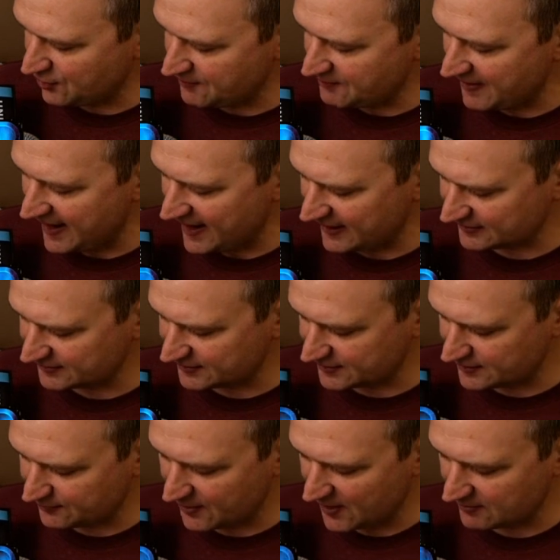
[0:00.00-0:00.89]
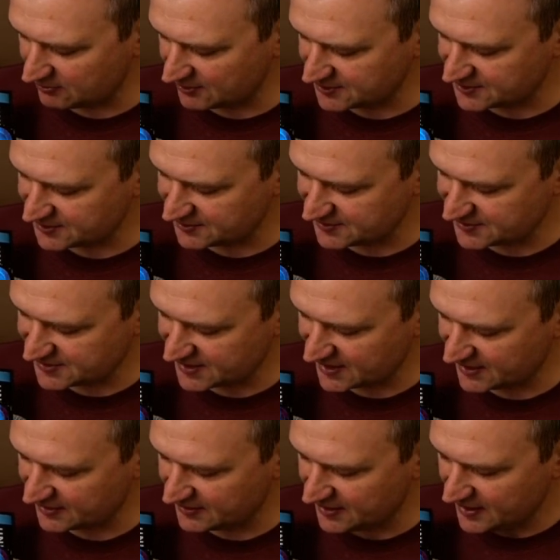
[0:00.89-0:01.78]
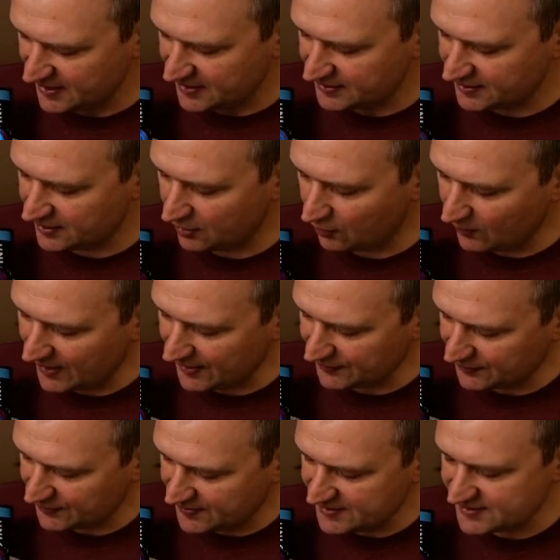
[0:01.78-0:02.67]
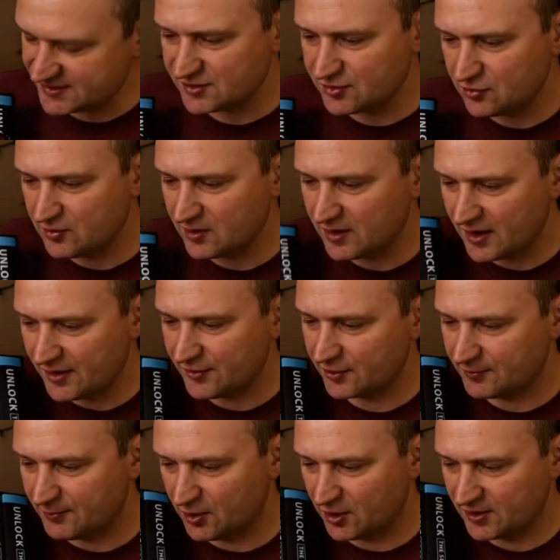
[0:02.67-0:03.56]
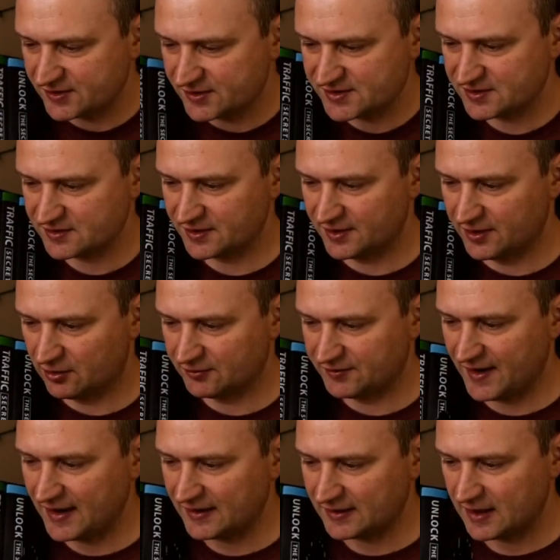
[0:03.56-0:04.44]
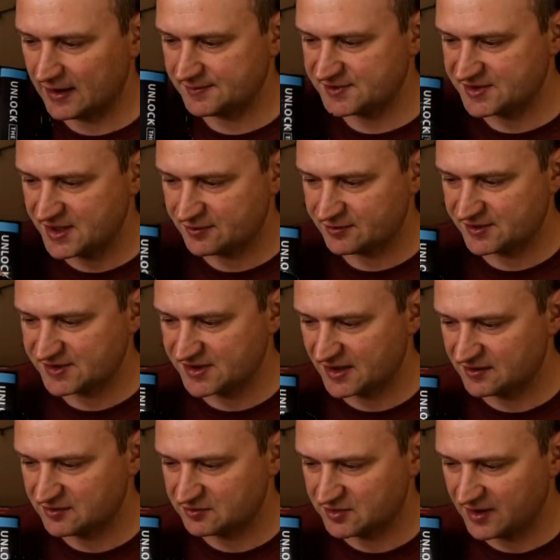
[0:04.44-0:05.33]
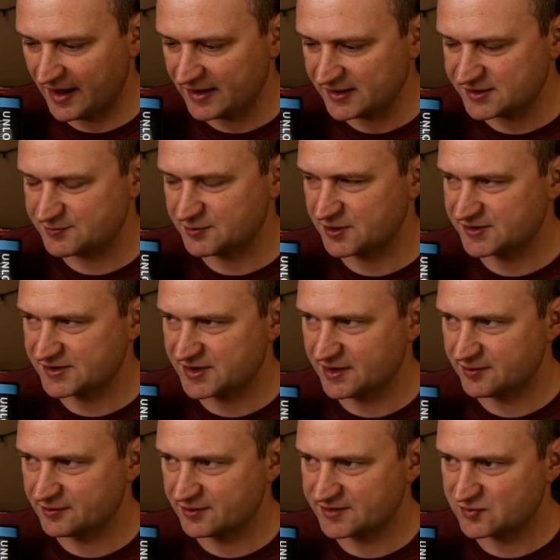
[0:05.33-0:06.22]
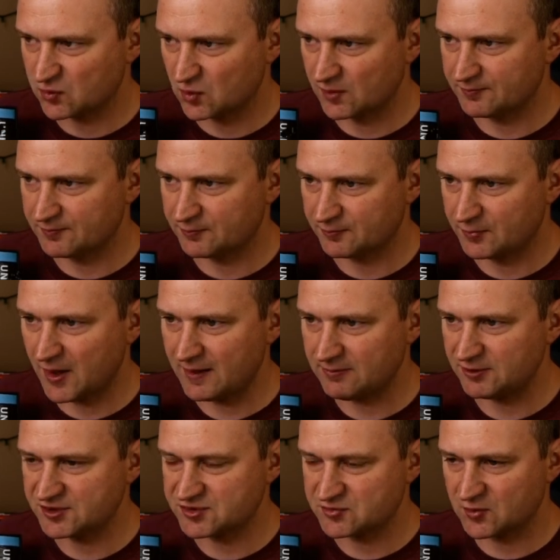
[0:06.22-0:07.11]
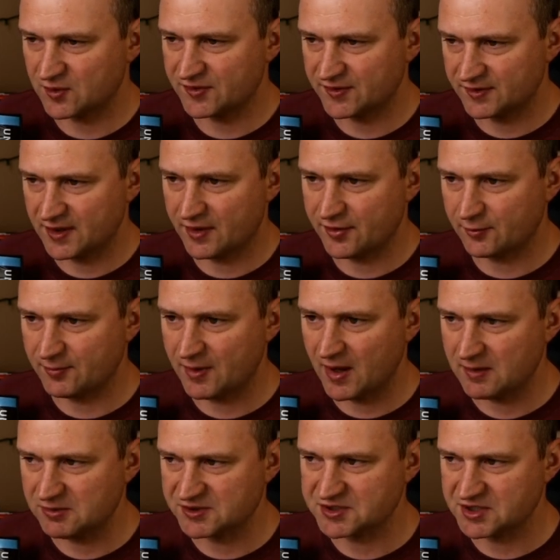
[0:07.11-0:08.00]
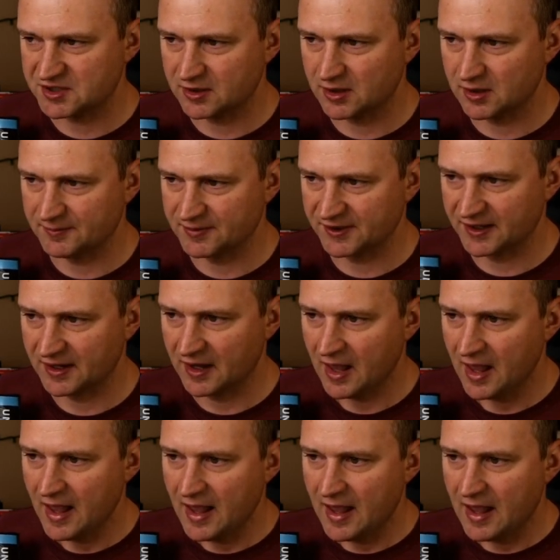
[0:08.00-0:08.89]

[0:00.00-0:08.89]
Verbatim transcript: went back to the publisher and said, you know what? These two other books, you know, Dotcom Secrets and Expert Secrets, were published with another publishing company.